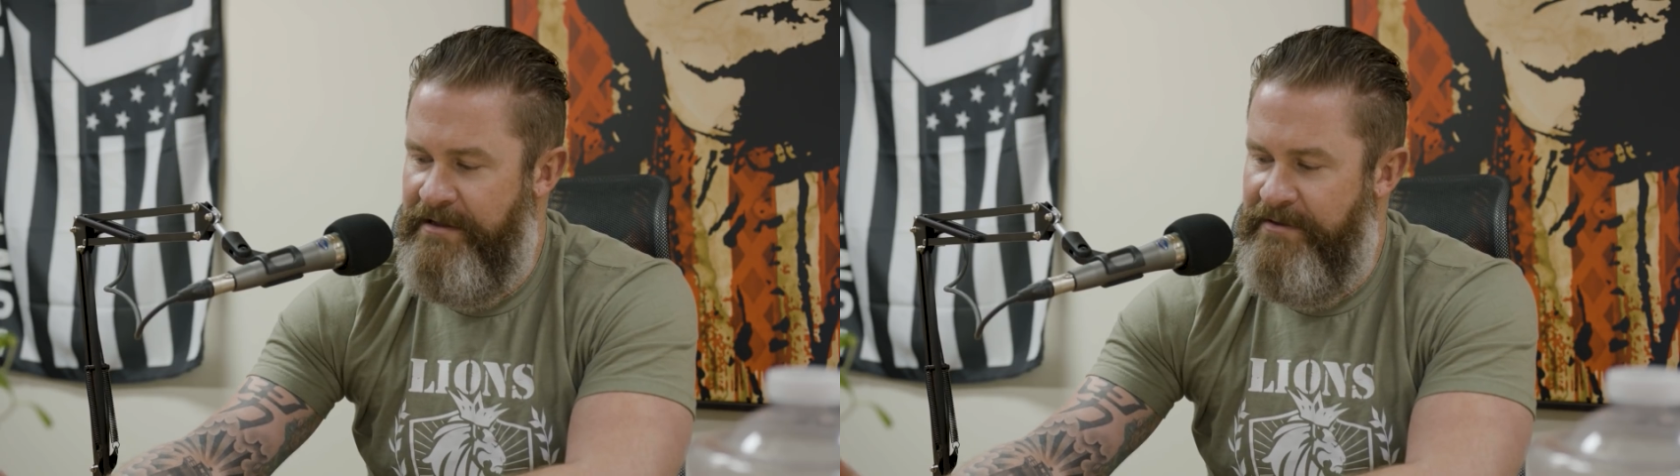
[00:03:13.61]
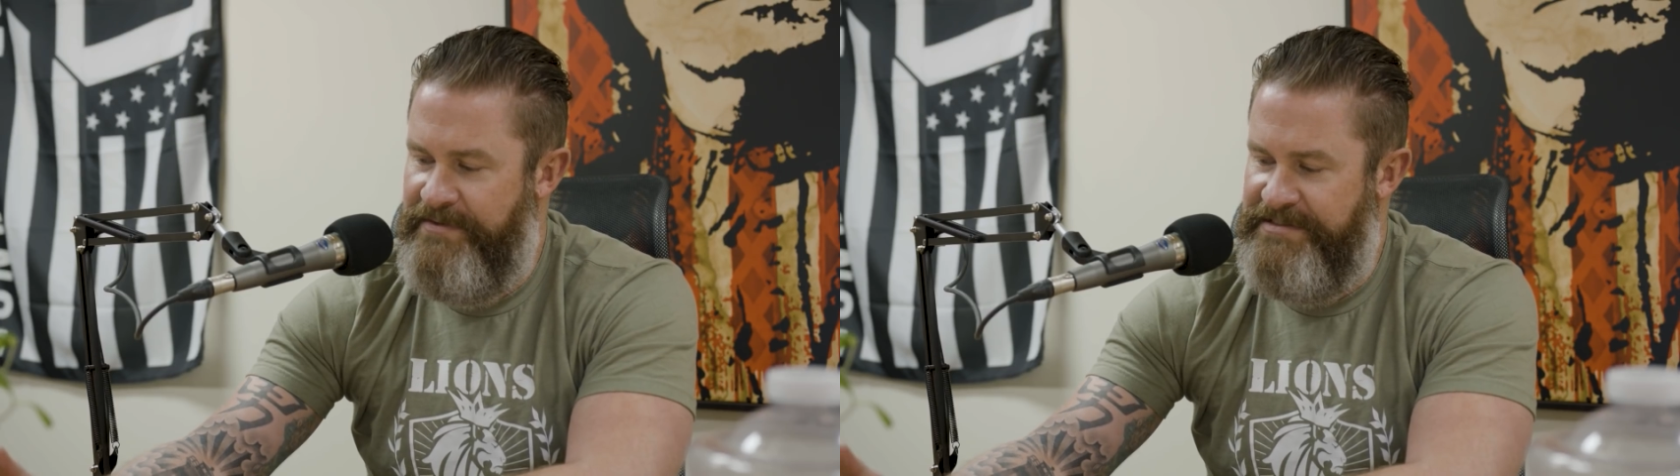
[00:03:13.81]

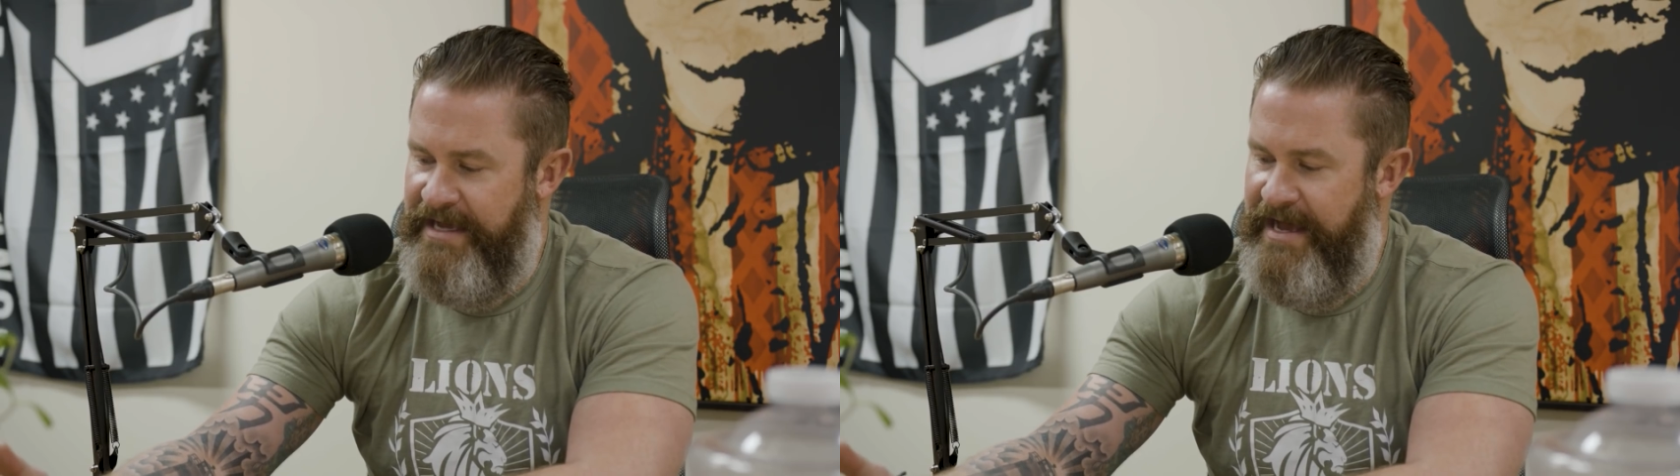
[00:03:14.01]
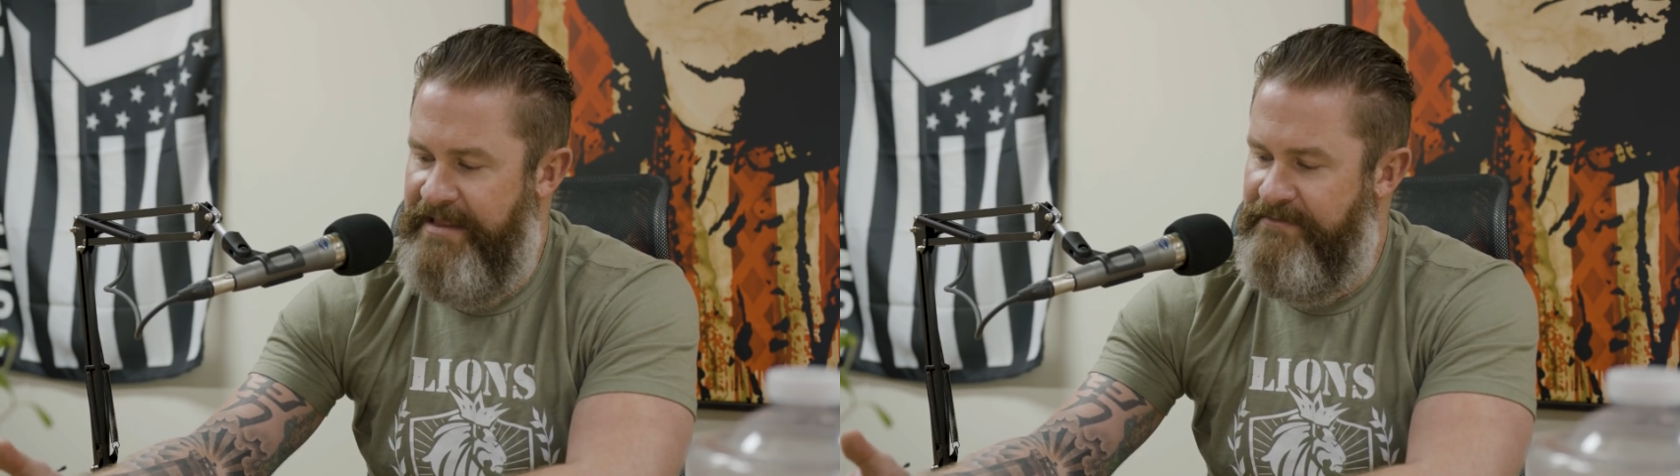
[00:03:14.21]
was a
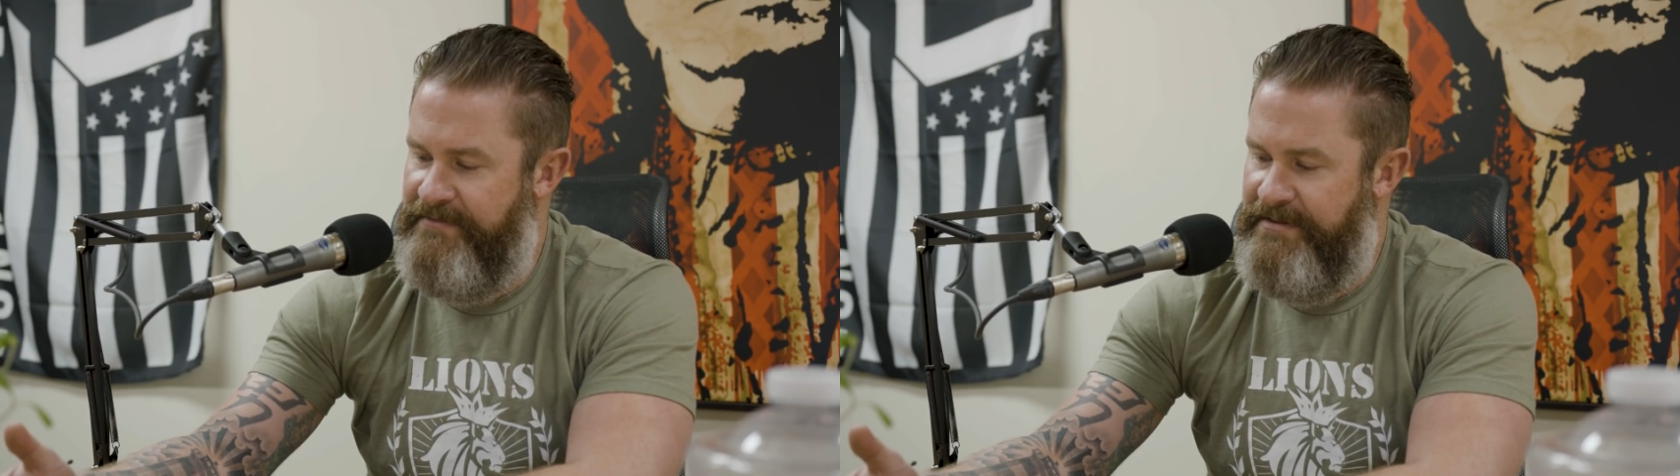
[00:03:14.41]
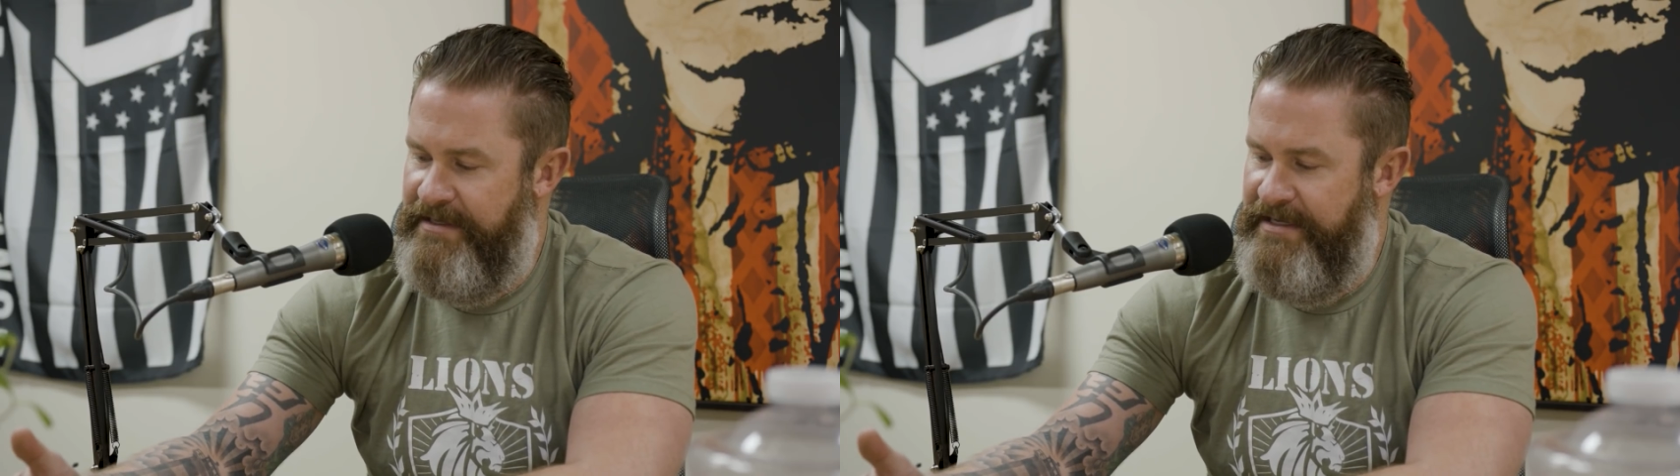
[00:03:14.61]
guy that
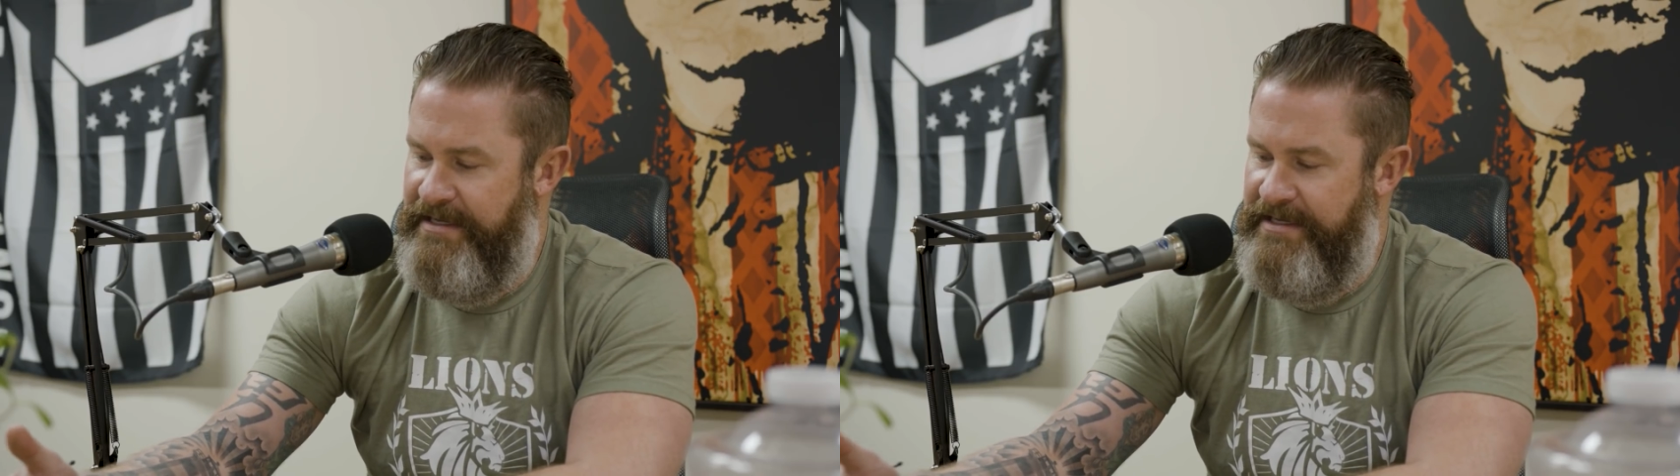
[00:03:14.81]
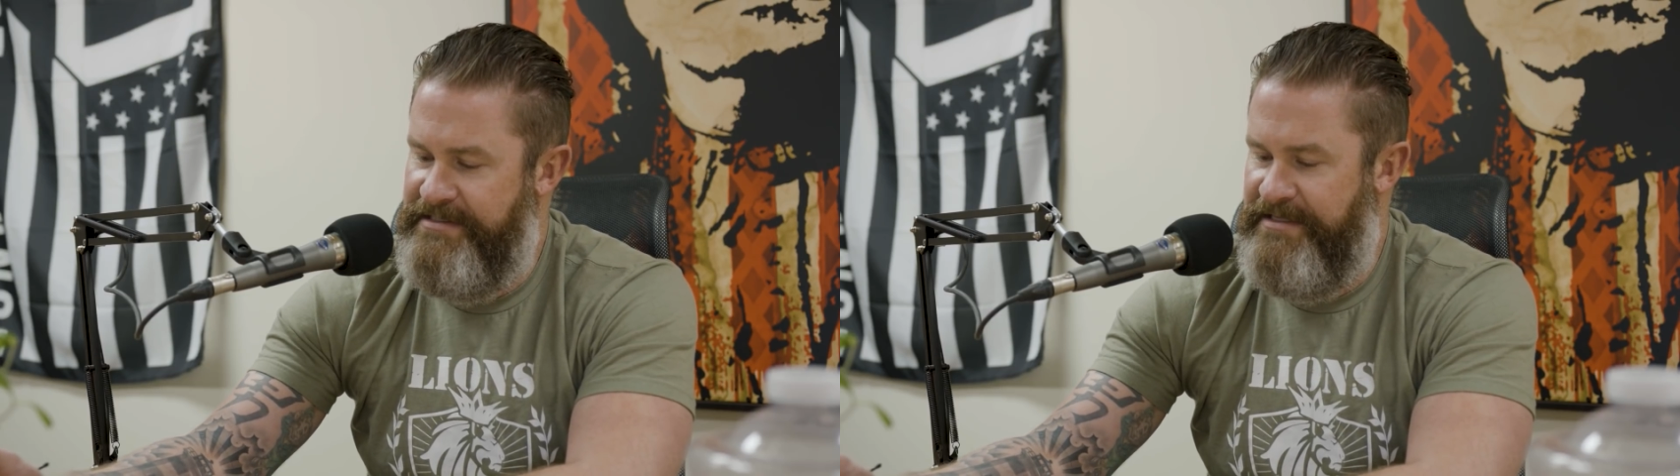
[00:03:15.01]

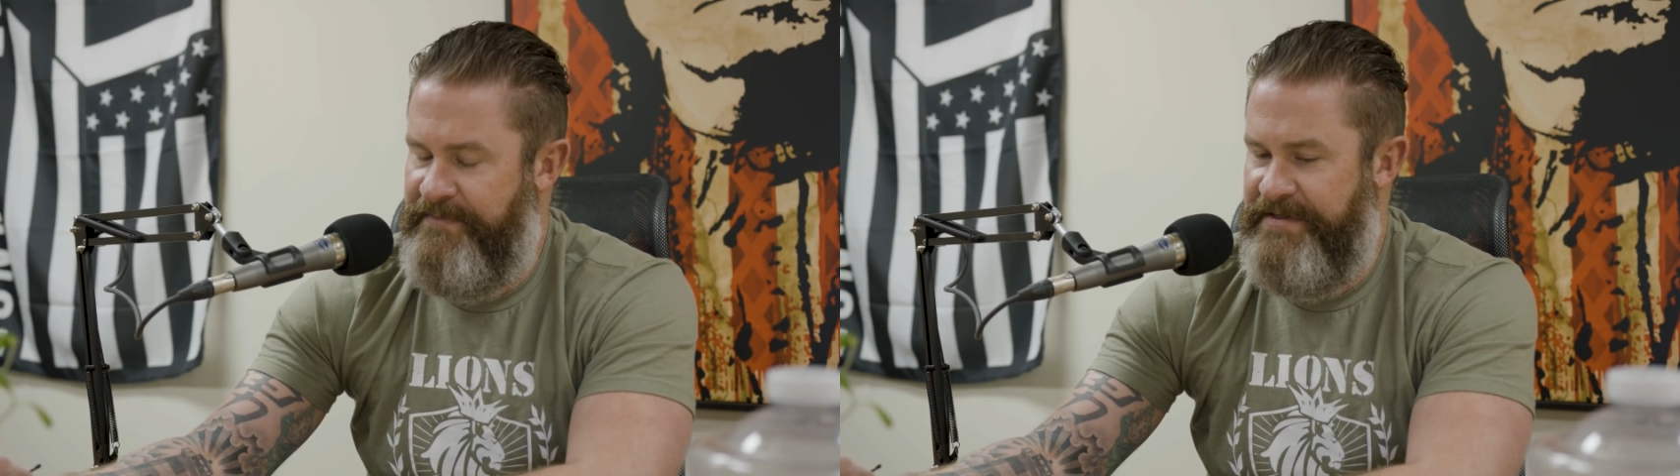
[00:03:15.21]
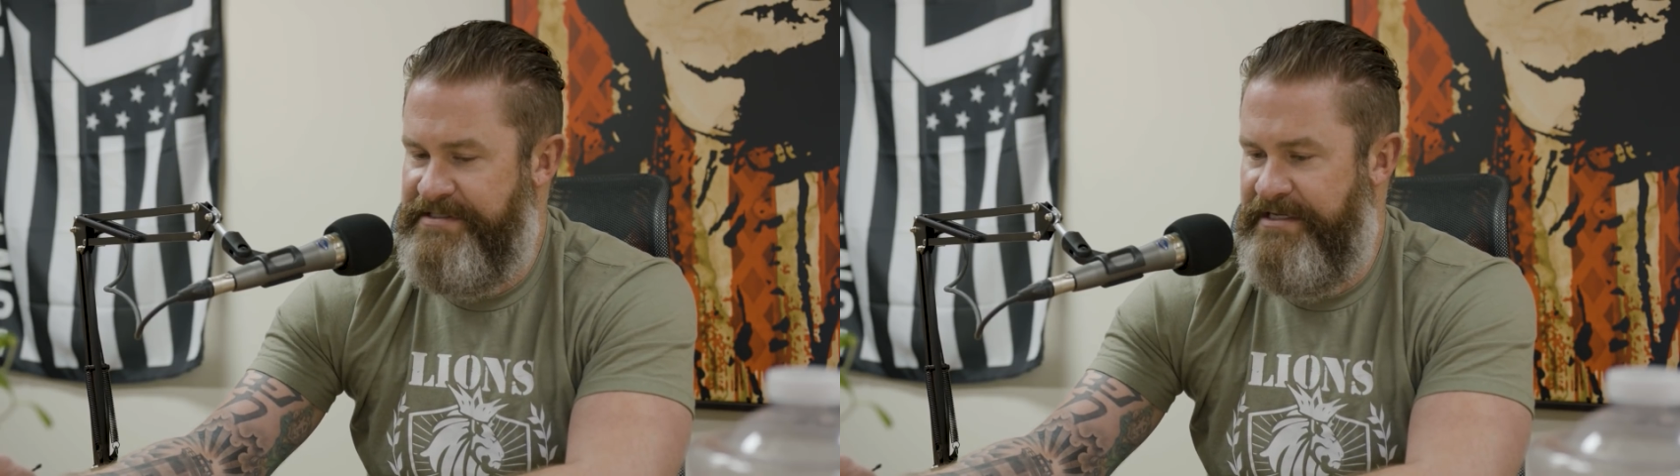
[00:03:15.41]
he
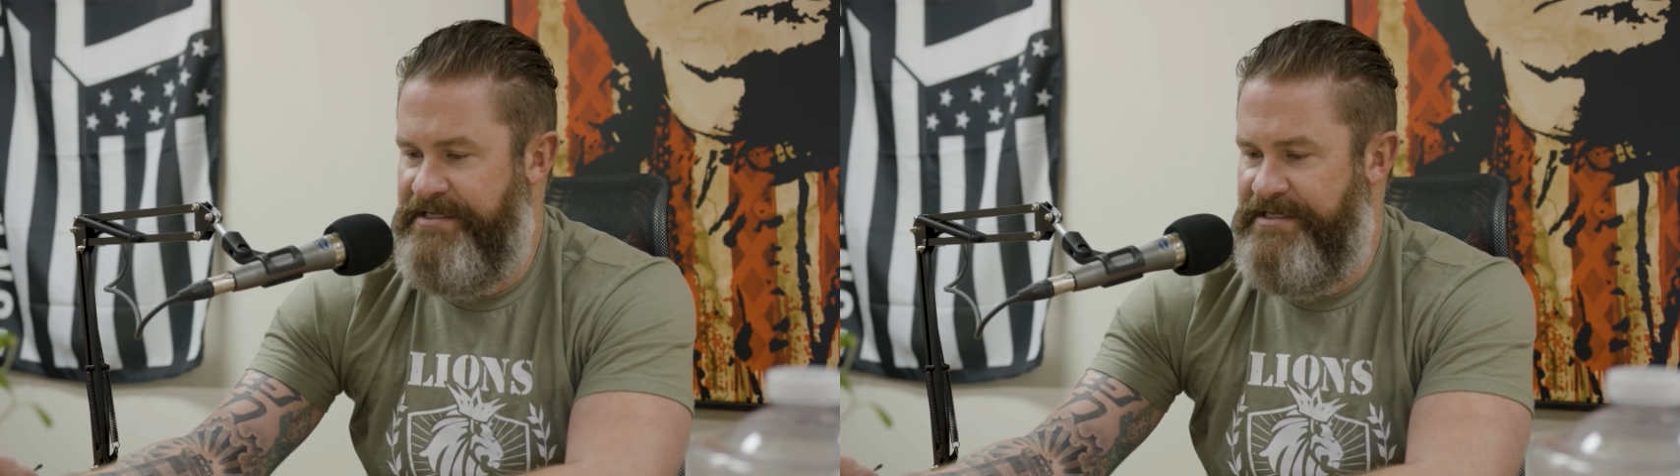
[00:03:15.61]
simply said,